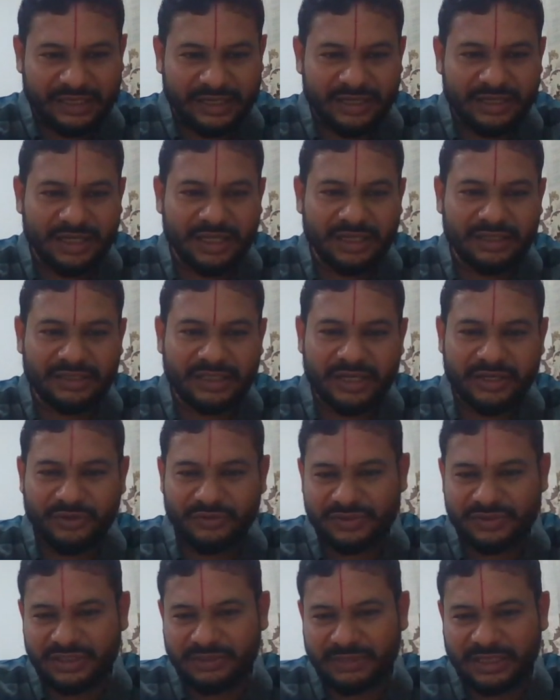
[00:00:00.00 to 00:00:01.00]
I had done that
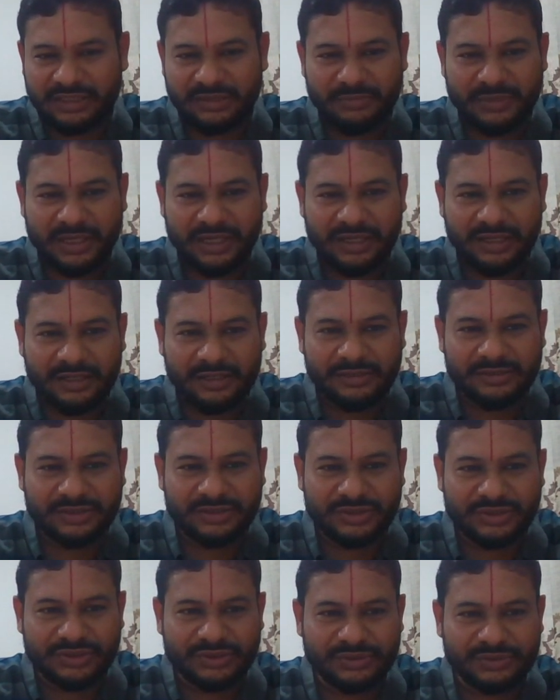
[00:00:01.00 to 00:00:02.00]
using Mathematica.
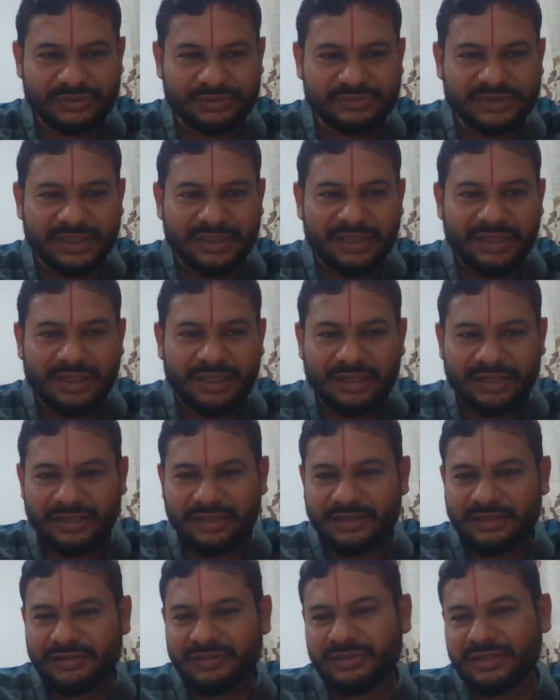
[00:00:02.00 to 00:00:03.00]
So
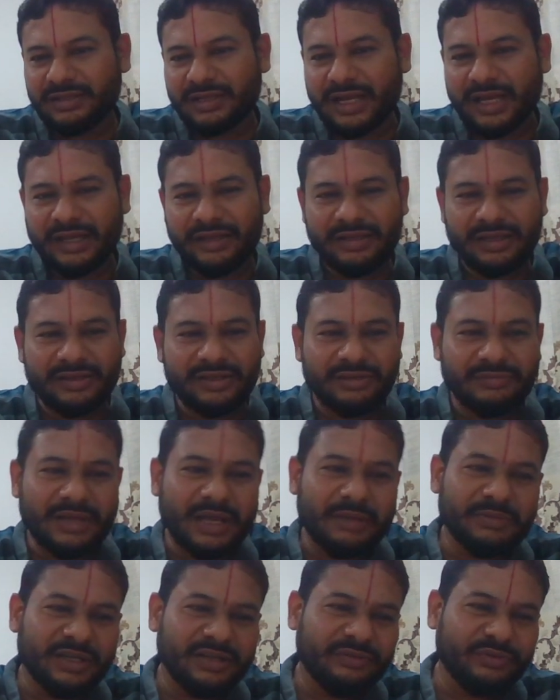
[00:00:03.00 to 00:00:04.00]
I
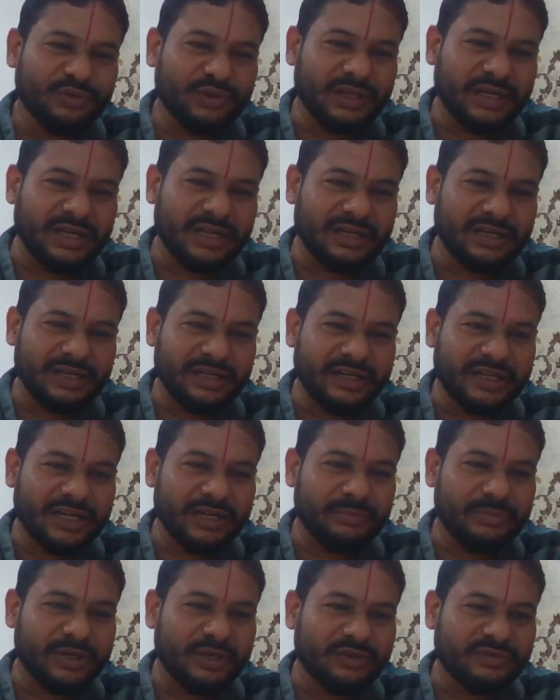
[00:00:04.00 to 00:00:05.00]
mean, if you learn a
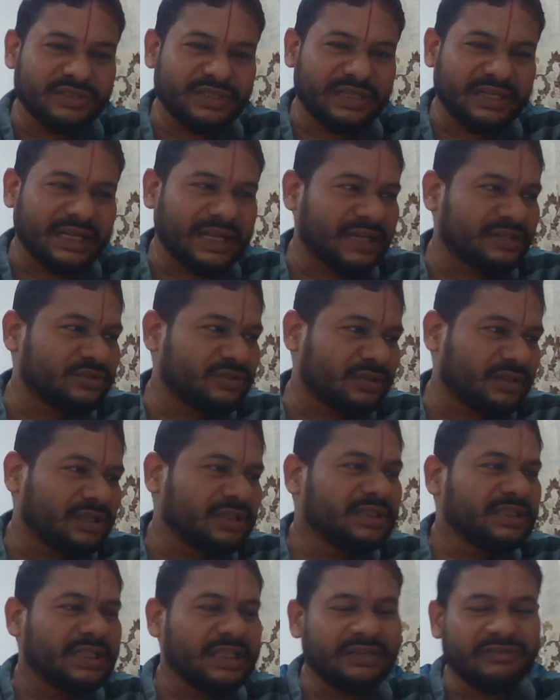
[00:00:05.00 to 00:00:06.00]
little bit of syntax, or
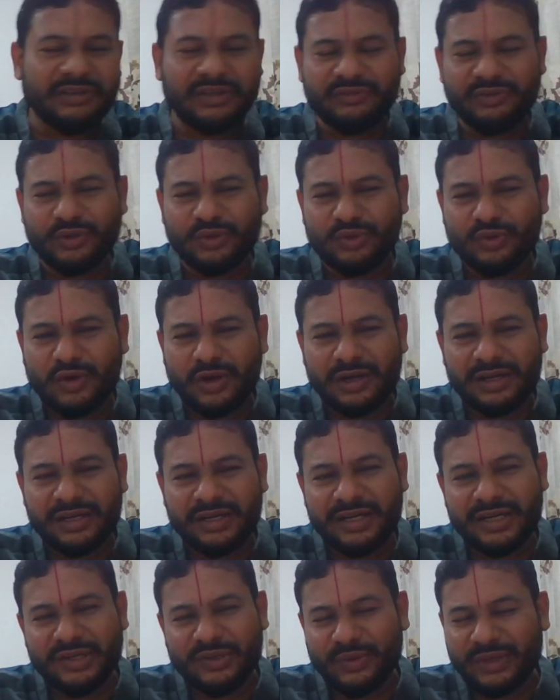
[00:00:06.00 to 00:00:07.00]
even if you do not
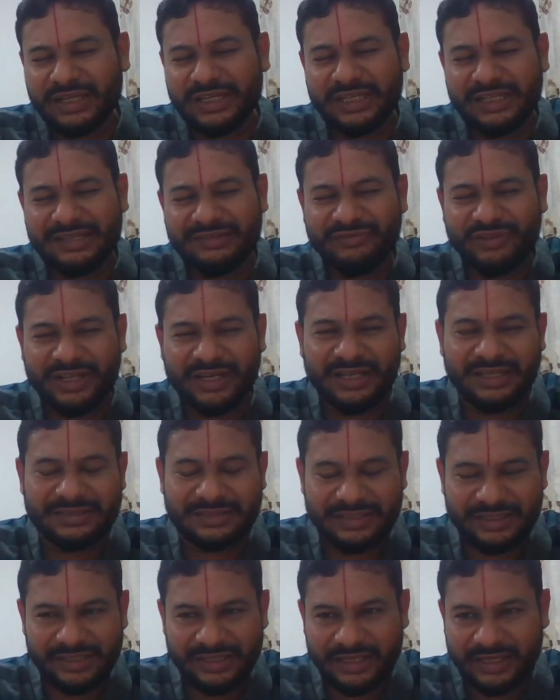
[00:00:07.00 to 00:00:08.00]
learn, you can very
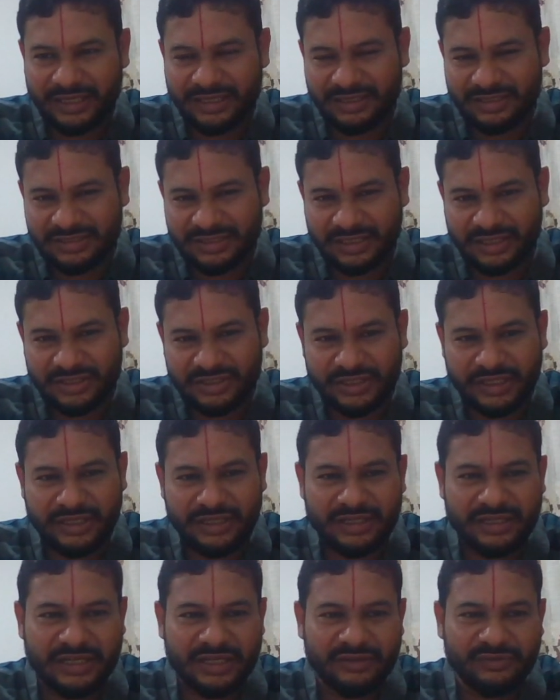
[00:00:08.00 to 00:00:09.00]
easily search
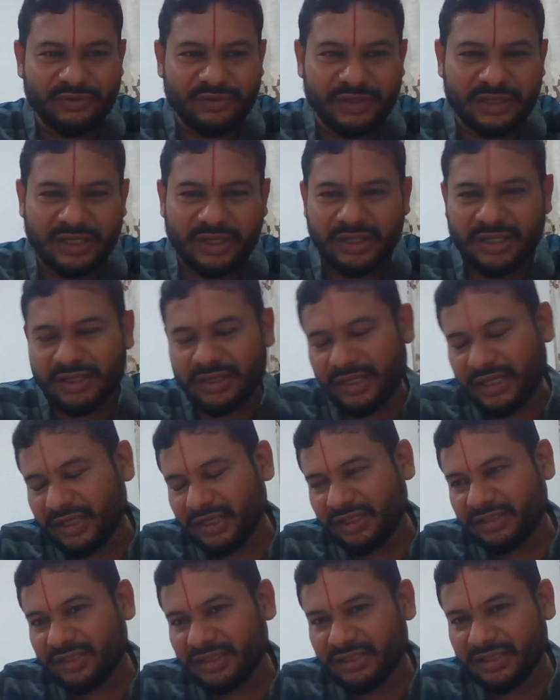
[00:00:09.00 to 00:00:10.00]
internet for
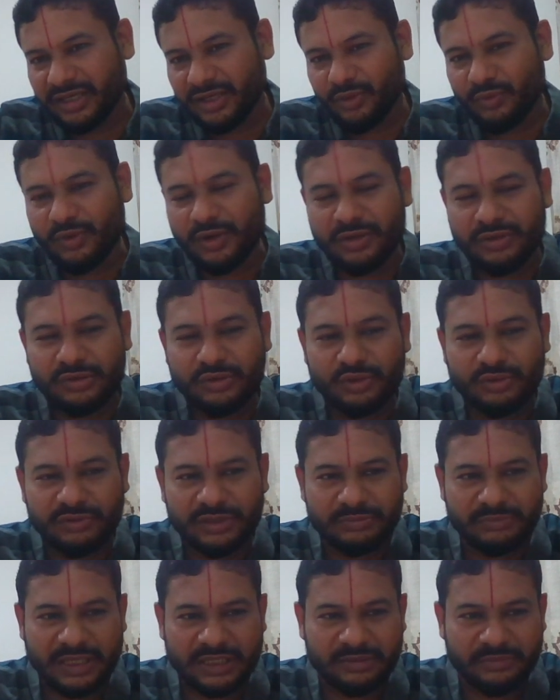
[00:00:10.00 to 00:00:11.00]
anything that you want to do
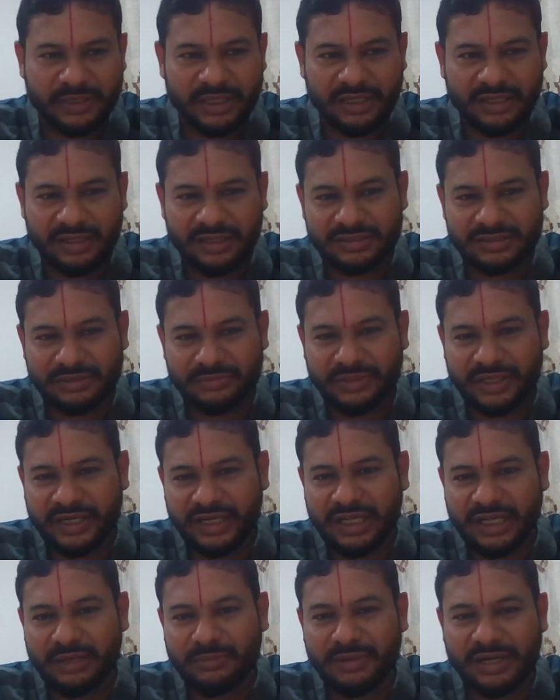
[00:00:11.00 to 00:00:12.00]
with Mathematica. Some
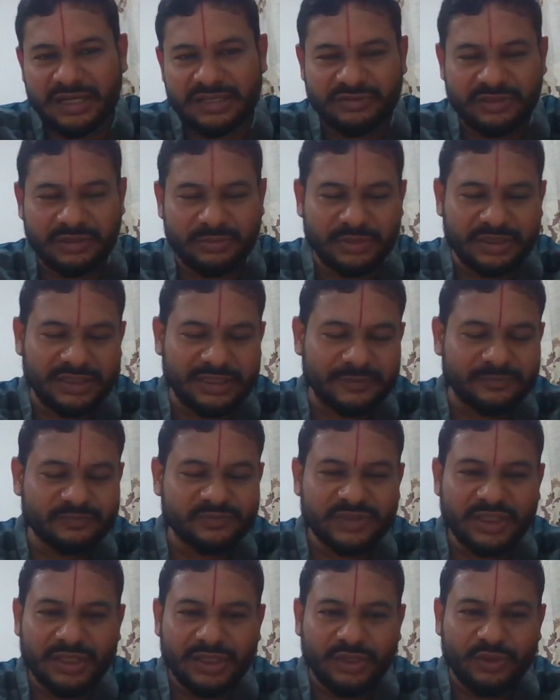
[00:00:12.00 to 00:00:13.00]
ready commands will be there.
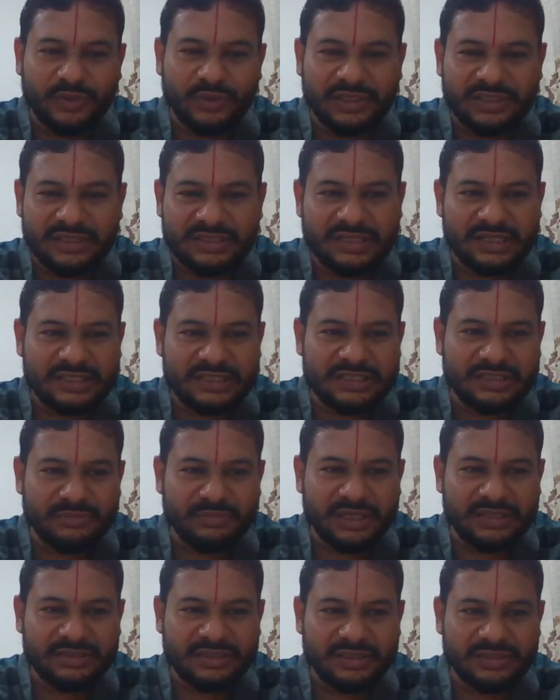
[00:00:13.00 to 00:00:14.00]
You can just
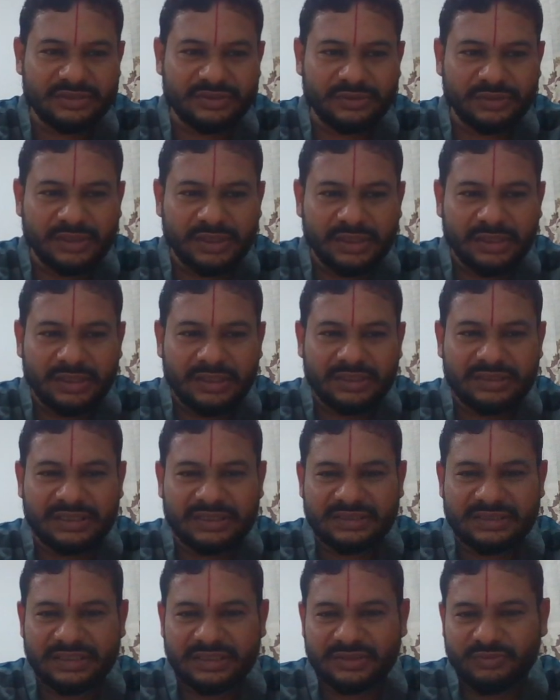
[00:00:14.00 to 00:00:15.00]
customize it. So
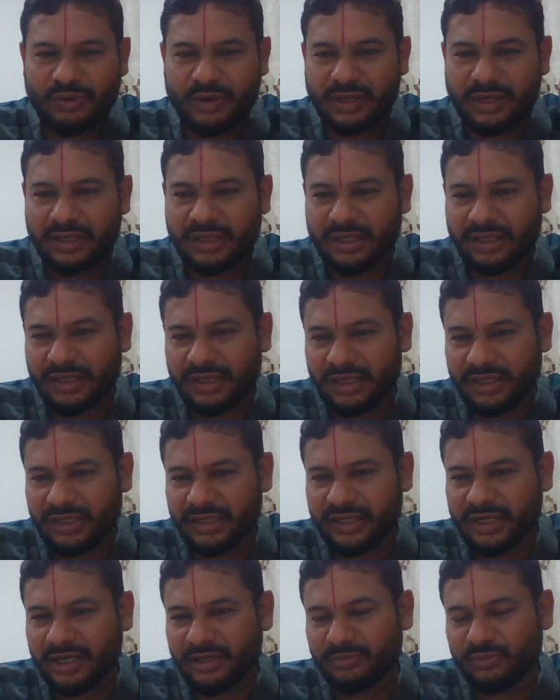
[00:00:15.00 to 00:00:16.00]
this is what a
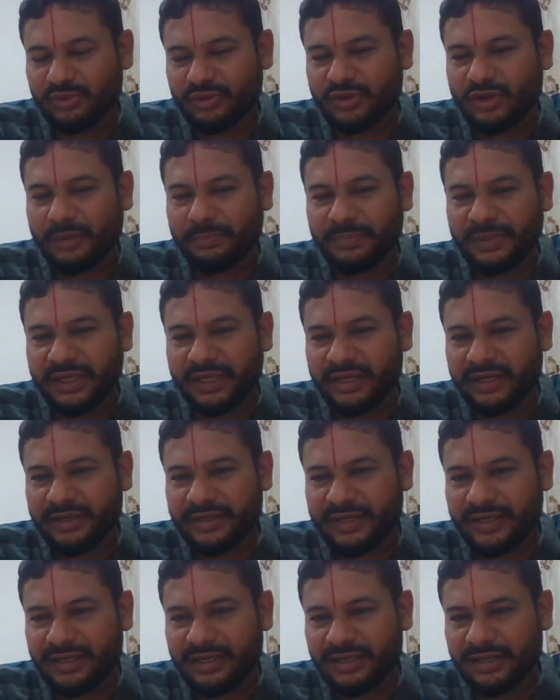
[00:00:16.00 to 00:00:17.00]
little more
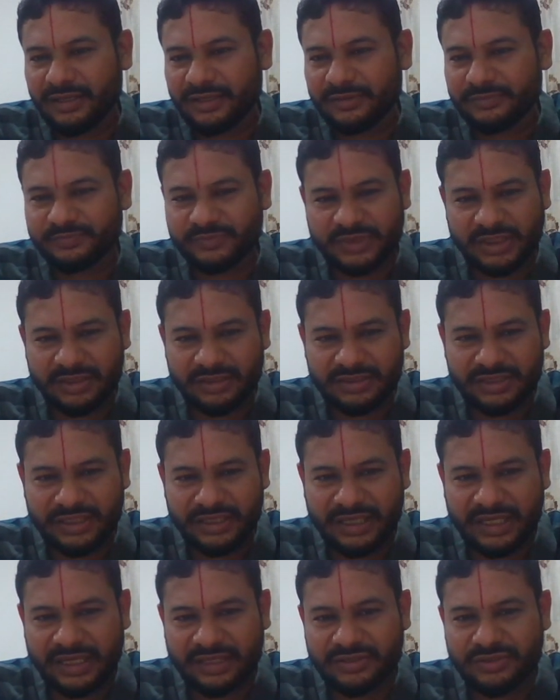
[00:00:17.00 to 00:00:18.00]
complicated
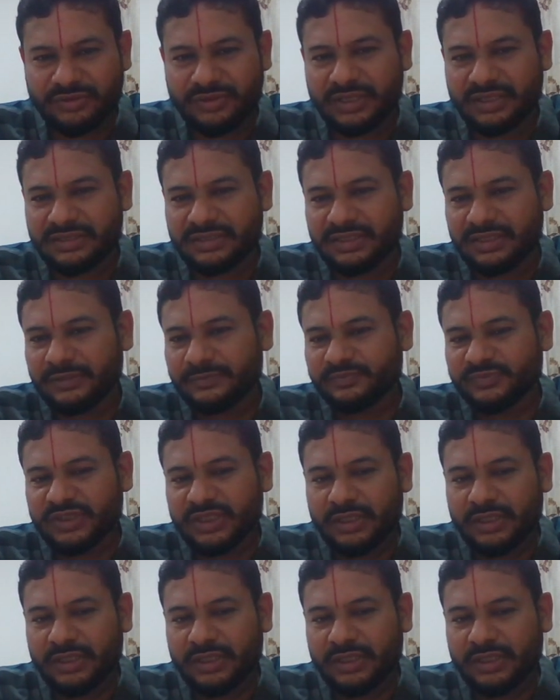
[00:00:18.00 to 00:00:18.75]
syntax you can see.